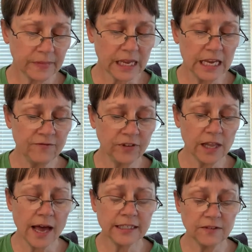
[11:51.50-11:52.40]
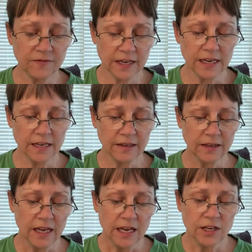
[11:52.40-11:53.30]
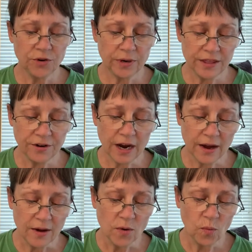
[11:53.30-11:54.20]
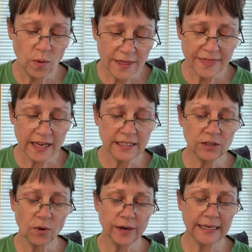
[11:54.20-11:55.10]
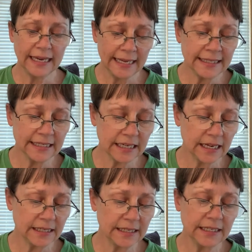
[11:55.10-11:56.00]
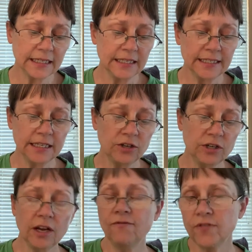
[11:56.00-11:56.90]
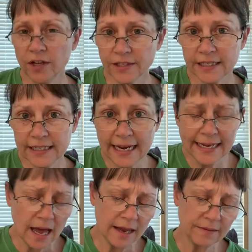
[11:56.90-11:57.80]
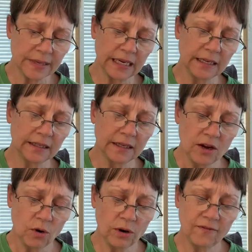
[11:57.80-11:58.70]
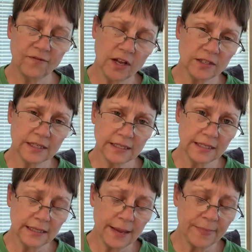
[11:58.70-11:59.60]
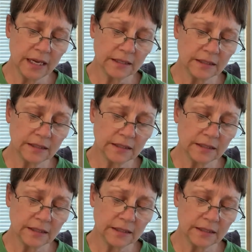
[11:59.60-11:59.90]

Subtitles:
In philosophy, you're either with us or against us is considered a false dichotomy or a false dilemma.